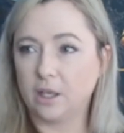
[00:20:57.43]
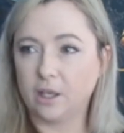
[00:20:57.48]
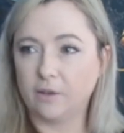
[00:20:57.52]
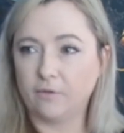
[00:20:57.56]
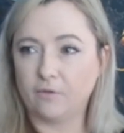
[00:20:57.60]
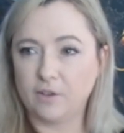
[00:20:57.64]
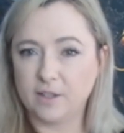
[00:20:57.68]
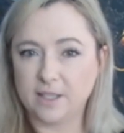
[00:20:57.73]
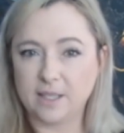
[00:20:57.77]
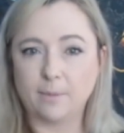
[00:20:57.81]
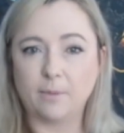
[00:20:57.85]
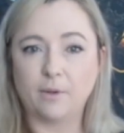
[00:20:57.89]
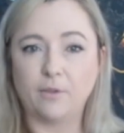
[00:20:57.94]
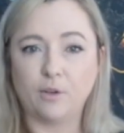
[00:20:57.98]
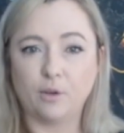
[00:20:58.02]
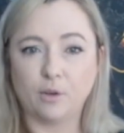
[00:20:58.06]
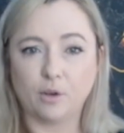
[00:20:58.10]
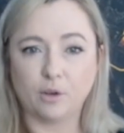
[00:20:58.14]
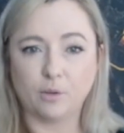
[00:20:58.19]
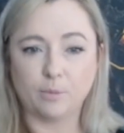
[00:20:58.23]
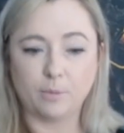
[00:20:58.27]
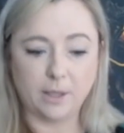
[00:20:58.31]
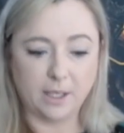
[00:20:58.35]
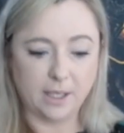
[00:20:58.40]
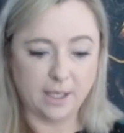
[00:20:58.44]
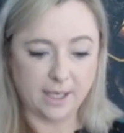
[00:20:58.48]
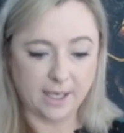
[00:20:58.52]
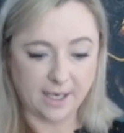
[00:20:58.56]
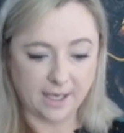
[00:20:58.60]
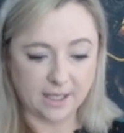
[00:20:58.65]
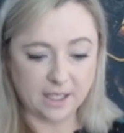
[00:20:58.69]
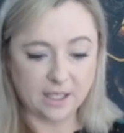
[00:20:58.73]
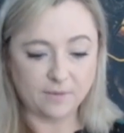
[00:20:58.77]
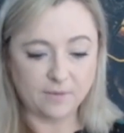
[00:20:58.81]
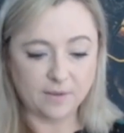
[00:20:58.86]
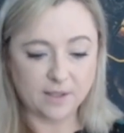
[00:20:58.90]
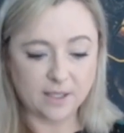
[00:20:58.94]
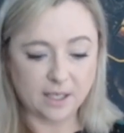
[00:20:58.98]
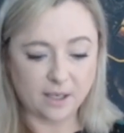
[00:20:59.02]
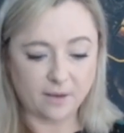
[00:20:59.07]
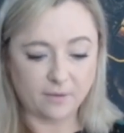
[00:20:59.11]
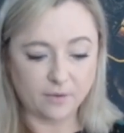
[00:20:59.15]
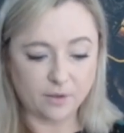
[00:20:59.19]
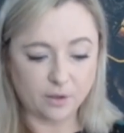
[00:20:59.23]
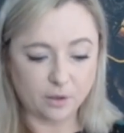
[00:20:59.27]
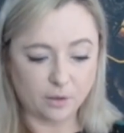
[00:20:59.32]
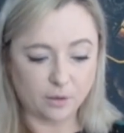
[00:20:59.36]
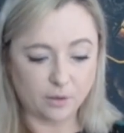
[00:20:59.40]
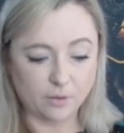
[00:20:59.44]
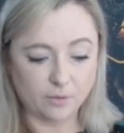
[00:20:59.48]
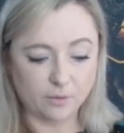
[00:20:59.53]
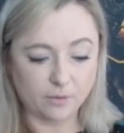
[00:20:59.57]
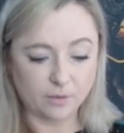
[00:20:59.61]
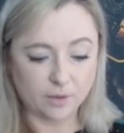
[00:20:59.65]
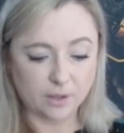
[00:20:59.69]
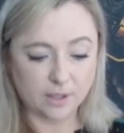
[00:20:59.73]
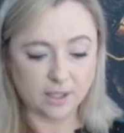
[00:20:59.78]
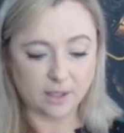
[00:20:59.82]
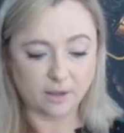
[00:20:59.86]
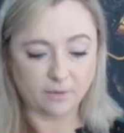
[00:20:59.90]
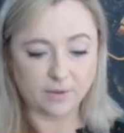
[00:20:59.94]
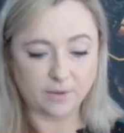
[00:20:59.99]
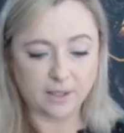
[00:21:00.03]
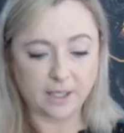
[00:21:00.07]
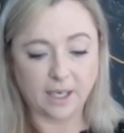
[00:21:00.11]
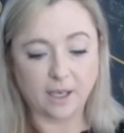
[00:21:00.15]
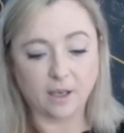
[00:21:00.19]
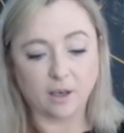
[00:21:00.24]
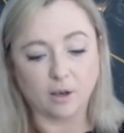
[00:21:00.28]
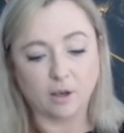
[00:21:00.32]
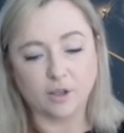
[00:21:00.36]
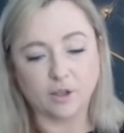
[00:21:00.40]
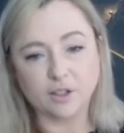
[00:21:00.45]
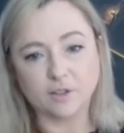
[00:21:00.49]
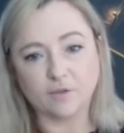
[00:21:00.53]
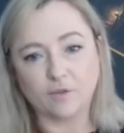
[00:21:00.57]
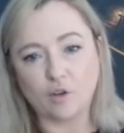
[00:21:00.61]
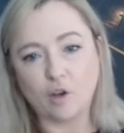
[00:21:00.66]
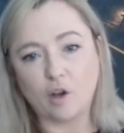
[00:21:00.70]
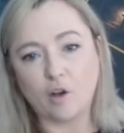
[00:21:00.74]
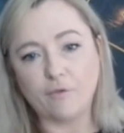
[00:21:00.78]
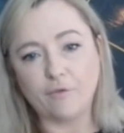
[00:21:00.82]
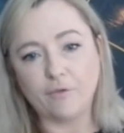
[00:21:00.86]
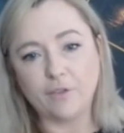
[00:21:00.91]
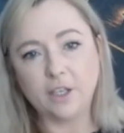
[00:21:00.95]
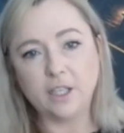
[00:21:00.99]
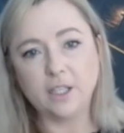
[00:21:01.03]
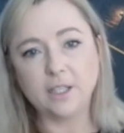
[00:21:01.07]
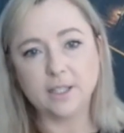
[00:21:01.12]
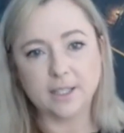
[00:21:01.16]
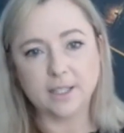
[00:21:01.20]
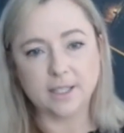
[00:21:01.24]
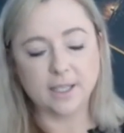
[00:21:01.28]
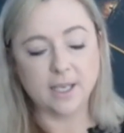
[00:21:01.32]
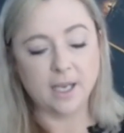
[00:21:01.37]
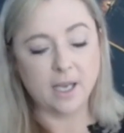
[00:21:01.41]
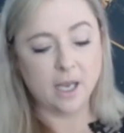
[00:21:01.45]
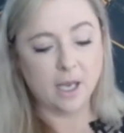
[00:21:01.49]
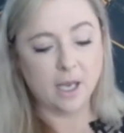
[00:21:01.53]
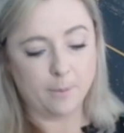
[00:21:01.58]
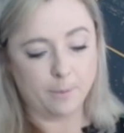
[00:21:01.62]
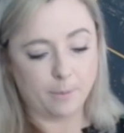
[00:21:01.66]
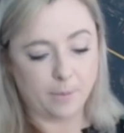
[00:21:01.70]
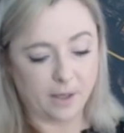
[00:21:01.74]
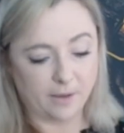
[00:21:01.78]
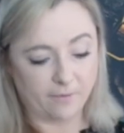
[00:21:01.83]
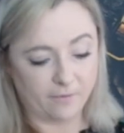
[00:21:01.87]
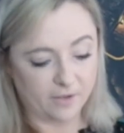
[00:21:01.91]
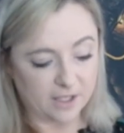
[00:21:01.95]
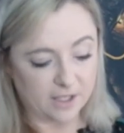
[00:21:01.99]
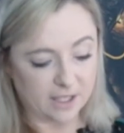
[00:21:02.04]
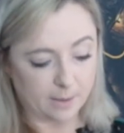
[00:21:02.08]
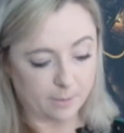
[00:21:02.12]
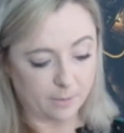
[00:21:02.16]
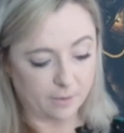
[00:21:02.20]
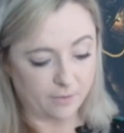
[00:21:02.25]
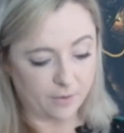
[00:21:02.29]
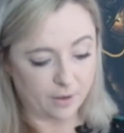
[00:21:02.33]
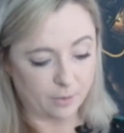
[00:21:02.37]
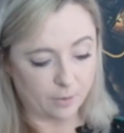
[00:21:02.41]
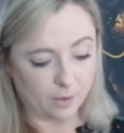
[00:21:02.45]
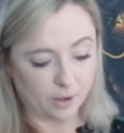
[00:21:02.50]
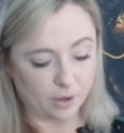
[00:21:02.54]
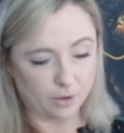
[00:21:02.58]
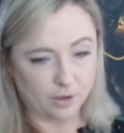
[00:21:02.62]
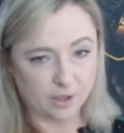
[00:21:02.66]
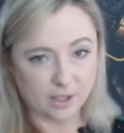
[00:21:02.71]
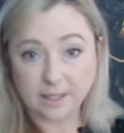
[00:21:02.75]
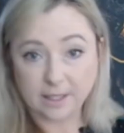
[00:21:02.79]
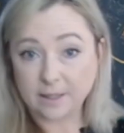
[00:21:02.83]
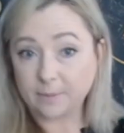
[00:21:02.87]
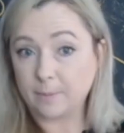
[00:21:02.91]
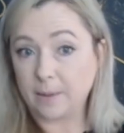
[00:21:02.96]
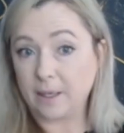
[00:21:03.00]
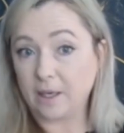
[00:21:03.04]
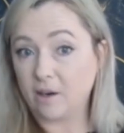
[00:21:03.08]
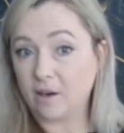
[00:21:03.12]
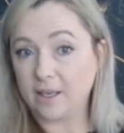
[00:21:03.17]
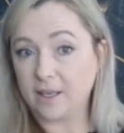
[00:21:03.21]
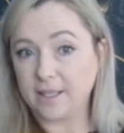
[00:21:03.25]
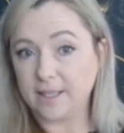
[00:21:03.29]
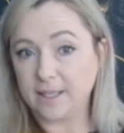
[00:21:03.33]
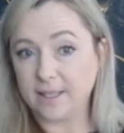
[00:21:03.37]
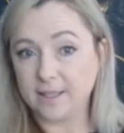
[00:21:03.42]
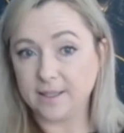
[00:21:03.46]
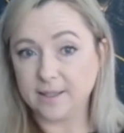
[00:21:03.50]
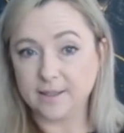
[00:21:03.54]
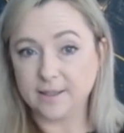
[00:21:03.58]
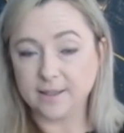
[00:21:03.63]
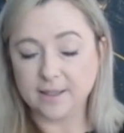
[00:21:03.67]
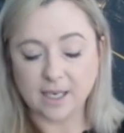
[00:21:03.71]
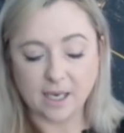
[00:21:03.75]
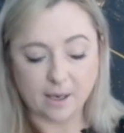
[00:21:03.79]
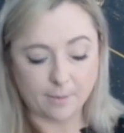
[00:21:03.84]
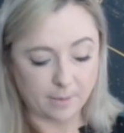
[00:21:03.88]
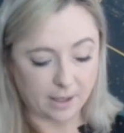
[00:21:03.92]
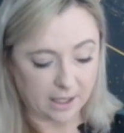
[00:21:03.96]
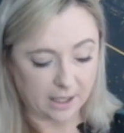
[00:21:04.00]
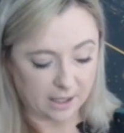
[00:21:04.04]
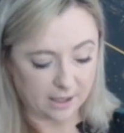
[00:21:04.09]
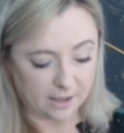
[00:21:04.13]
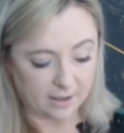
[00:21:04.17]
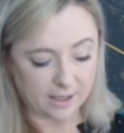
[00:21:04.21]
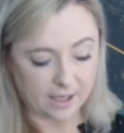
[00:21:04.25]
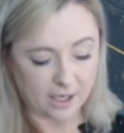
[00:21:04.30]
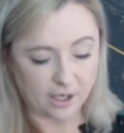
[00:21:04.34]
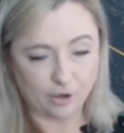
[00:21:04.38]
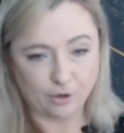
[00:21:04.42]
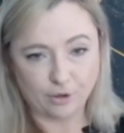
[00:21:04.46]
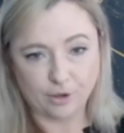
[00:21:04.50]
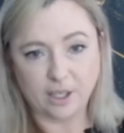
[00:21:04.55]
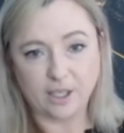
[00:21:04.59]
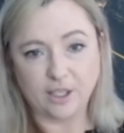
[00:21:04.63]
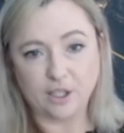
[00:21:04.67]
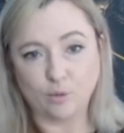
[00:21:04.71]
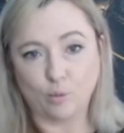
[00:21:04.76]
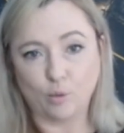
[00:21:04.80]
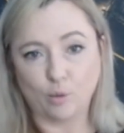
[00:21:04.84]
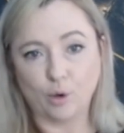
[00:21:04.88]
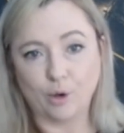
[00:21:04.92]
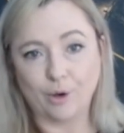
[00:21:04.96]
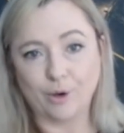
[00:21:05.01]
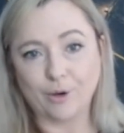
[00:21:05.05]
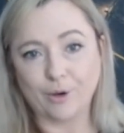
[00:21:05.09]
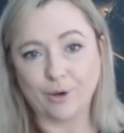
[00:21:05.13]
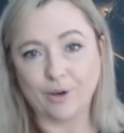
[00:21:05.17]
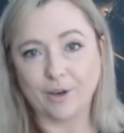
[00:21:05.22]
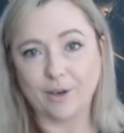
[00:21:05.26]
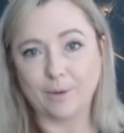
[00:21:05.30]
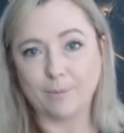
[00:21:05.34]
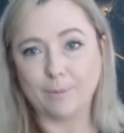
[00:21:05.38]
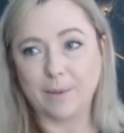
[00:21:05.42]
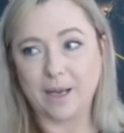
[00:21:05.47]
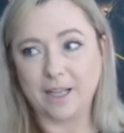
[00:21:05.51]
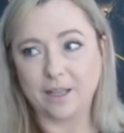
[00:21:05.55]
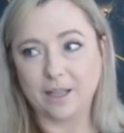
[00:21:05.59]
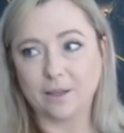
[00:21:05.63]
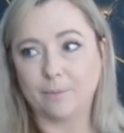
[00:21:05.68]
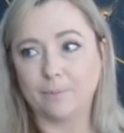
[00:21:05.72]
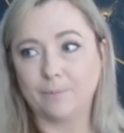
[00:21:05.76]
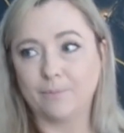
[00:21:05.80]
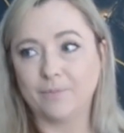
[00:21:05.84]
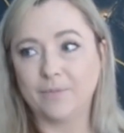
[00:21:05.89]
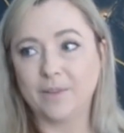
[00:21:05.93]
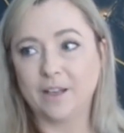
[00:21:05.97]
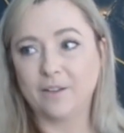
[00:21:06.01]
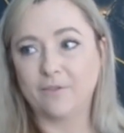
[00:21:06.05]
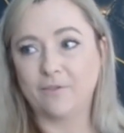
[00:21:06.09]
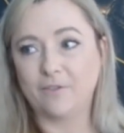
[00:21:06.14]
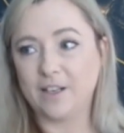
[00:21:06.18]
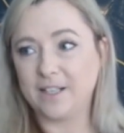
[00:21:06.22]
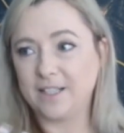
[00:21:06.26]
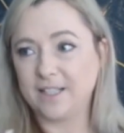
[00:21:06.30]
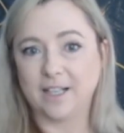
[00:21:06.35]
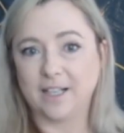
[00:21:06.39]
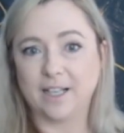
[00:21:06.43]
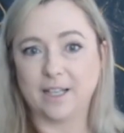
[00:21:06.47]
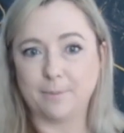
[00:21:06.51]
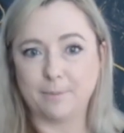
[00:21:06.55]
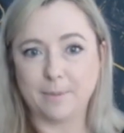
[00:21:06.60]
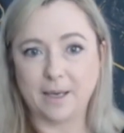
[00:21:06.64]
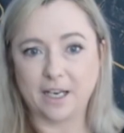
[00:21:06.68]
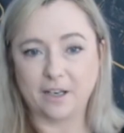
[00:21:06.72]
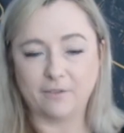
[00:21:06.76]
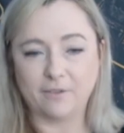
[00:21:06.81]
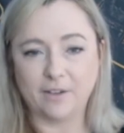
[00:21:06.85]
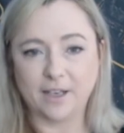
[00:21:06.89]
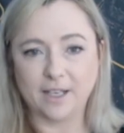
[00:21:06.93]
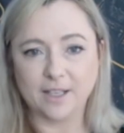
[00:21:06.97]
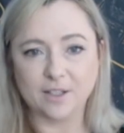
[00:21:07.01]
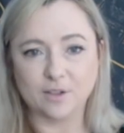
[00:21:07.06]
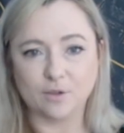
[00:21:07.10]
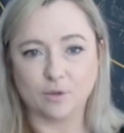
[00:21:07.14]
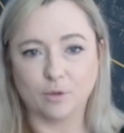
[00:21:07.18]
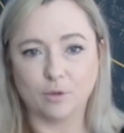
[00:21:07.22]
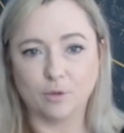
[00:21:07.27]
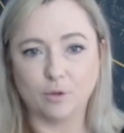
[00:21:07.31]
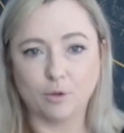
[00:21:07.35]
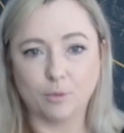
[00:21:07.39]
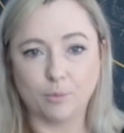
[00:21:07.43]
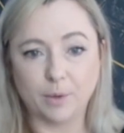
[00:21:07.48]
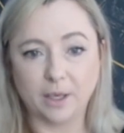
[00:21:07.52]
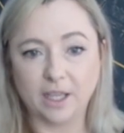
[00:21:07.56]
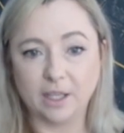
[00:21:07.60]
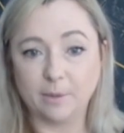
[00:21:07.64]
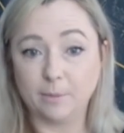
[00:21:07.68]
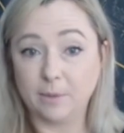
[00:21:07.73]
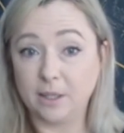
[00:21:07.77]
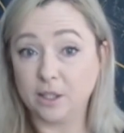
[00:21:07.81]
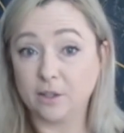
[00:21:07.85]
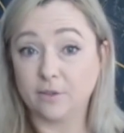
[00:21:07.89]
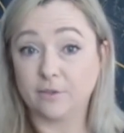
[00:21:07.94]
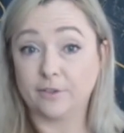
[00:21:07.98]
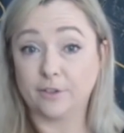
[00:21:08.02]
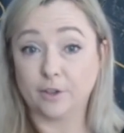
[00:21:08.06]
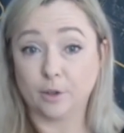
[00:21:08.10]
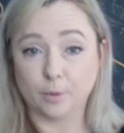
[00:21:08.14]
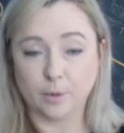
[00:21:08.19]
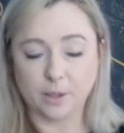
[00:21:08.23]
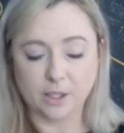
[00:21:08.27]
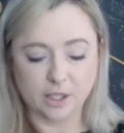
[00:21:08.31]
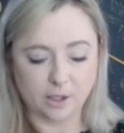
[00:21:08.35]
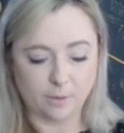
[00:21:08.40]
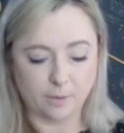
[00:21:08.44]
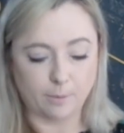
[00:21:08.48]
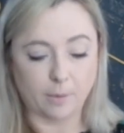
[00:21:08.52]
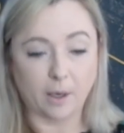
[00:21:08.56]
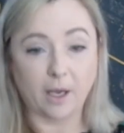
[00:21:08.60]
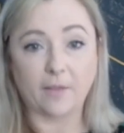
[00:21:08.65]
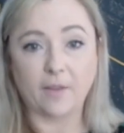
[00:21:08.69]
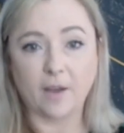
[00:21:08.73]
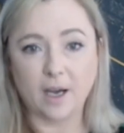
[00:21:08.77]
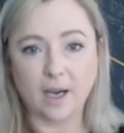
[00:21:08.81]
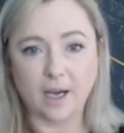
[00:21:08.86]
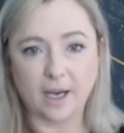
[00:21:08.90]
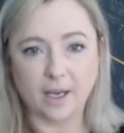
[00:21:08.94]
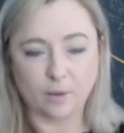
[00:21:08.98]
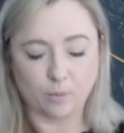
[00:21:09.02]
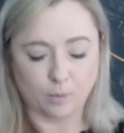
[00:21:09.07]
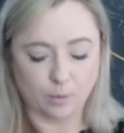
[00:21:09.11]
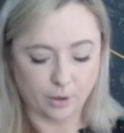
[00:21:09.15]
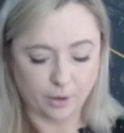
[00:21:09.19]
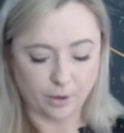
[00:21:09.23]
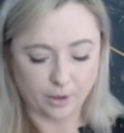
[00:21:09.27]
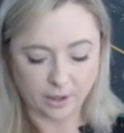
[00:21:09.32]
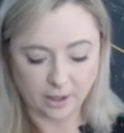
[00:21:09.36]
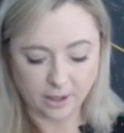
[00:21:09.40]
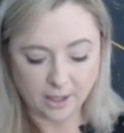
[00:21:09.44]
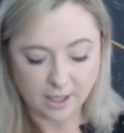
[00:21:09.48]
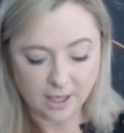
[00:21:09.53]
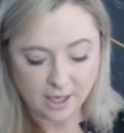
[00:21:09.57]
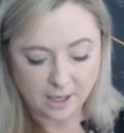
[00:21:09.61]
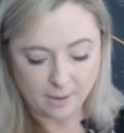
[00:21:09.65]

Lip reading: for some of you it could be negative self-doubt, loss of confidence, but for some of you it could just be ideas that's coming in and that you need to work on and make them physically manifest or bring them into fruition by the hard work.